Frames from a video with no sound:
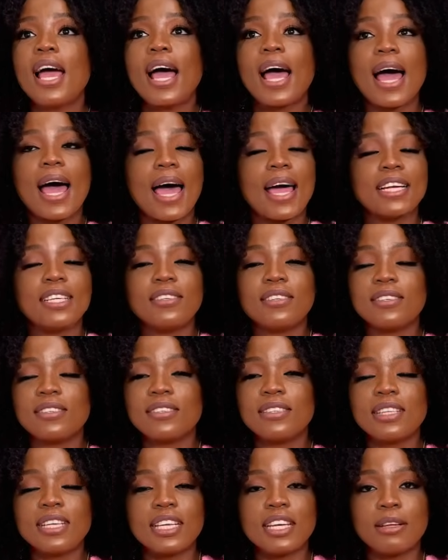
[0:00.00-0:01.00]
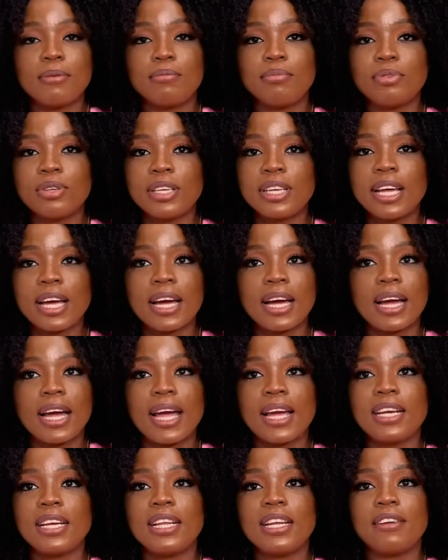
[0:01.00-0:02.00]
I just need a breather. I
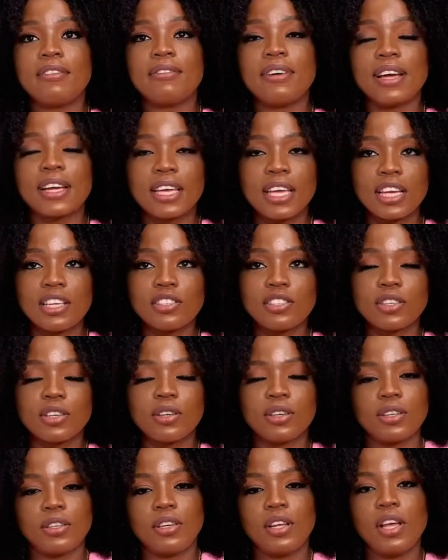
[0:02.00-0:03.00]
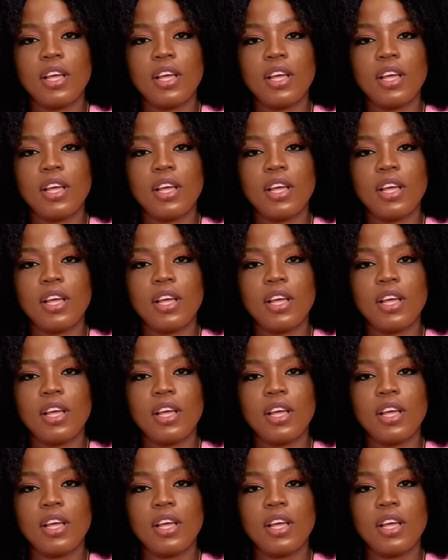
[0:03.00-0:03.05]
need a vacation.